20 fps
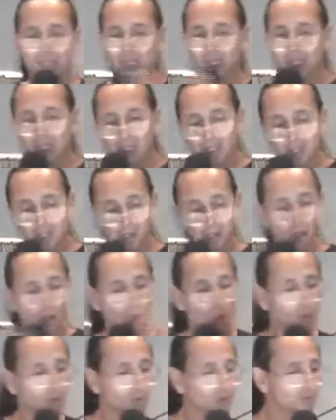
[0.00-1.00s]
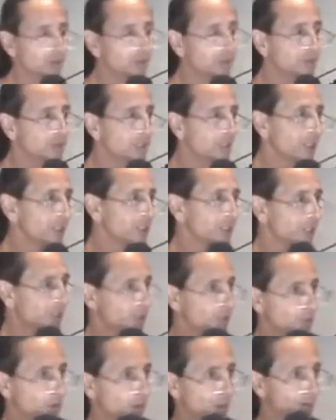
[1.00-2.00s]
It's going to go,
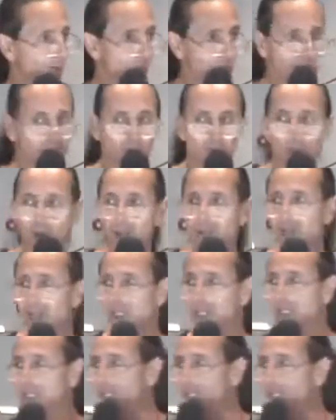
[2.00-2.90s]
these wave, this wave